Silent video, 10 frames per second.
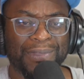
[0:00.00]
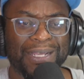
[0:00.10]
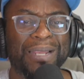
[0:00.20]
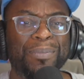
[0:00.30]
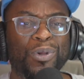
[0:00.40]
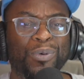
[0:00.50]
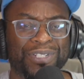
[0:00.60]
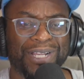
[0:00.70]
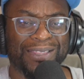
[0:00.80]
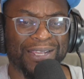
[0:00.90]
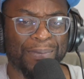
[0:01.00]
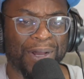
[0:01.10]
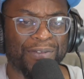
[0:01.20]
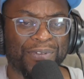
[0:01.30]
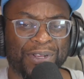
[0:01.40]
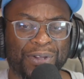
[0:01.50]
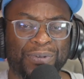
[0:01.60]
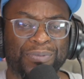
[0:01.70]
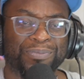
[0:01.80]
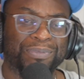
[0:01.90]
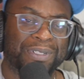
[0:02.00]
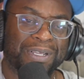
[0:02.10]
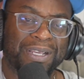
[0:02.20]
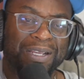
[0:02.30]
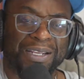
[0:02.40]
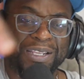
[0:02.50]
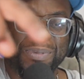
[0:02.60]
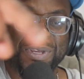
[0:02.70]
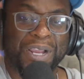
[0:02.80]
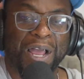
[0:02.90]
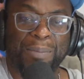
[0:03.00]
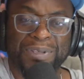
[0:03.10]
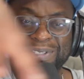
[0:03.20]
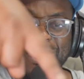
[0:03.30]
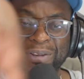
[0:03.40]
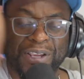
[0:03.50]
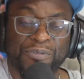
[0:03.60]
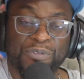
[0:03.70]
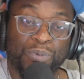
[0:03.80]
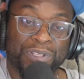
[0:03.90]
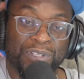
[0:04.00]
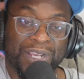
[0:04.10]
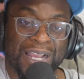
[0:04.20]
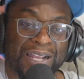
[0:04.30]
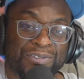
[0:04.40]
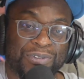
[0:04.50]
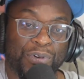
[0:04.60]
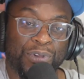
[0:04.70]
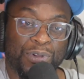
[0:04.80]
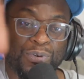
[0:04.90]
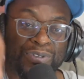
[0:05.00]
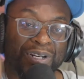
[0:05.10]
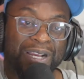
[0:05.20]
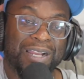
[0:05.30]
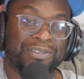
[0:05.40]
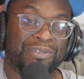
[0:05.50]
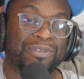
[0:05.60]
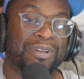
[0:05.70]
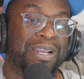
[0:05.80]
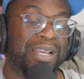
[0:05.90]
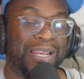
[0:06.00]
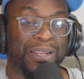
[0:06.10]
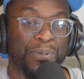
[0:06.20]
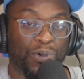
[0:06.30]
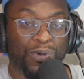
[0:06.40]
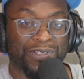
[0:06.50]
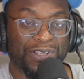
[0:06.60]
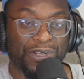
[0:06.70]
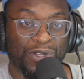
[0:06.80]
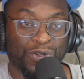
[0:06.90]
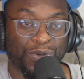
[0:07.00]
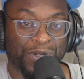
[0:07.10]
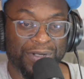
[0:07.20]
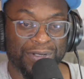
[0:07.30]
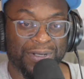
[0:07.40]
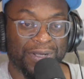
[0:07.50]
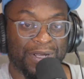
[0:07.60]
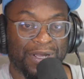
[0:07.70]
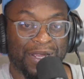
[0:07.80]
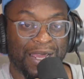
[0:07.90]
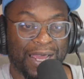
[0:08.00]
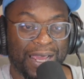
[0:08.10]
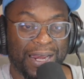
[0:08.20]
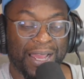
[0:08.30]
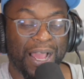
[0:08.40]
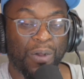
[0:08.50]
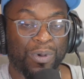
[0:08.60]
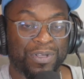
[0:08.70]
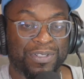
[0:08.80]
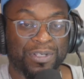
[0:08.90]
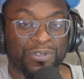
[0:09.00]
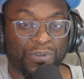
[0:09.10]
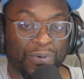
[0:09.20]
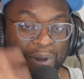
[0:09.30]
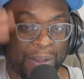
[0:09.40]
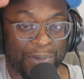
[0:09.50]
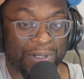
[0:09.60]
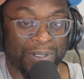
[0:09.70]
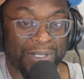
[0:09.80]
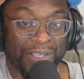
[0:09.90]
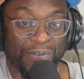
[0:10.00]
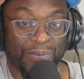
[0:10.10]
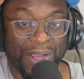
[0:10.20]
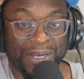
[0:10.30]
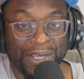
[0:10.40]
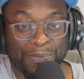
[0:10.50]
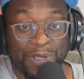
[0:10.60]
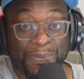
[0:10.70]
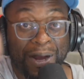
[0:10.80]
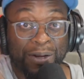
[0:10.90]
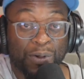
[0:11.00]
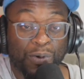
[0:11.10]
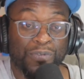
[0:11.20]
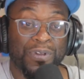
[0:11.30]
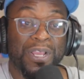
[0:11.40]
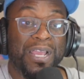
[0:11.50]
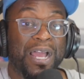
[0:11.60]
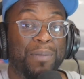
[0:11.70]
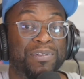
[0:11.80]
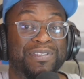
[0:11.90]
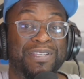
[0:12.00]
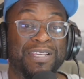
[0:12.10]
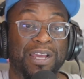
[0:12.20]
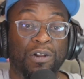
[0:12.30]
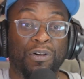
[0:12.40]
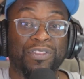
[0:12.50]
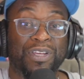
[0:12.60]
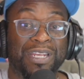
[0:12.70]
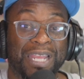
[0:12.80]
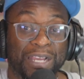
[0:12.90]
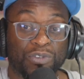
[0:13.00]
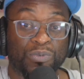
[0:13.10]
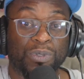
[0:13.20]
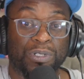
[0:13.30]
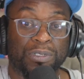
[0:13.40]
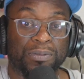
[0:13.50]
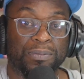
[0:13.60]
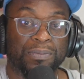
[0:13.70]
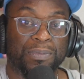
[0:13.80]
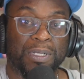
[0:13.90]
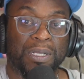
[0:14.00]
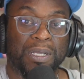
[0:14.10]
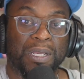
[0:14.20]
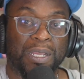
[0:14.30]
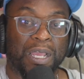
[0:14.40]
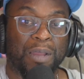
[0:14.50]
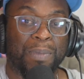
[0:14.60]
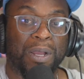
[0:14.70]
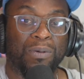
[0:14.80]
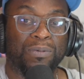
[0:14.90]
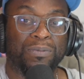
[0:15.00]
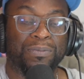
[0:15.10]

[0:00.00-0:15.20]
let me know what y'all think about the video. Leave me a comments down there if you went to the concert or you going to the concert. Let me know what city you were in and how was it. So I'm going to leave it right there at Peapod Cove. I'm going to see y'all on the next one. I'm out.